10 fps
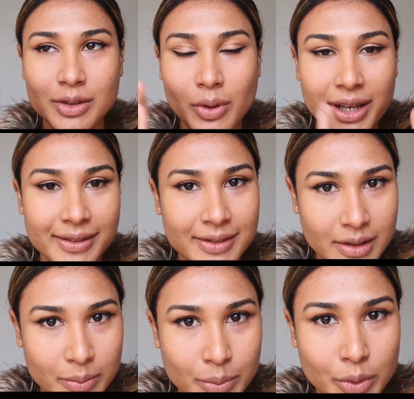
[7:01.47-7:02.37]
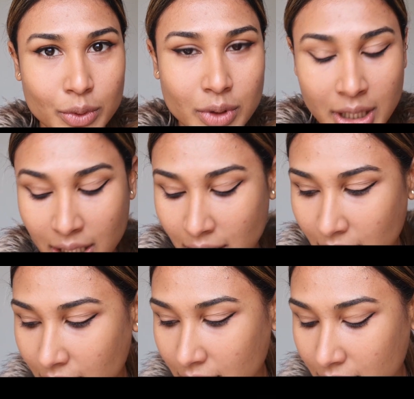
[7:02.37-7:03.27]
quite simple,
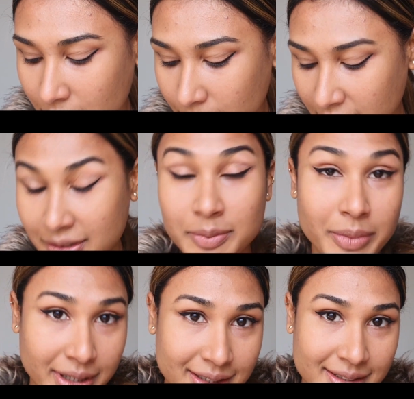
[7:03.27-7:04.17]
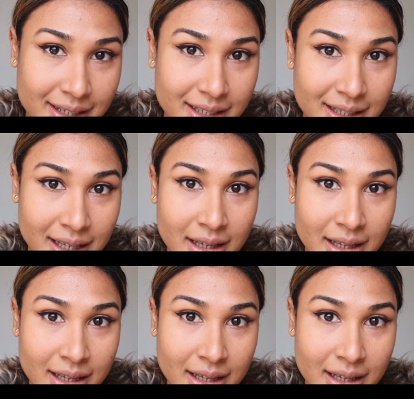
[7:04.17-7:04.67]
it's basic,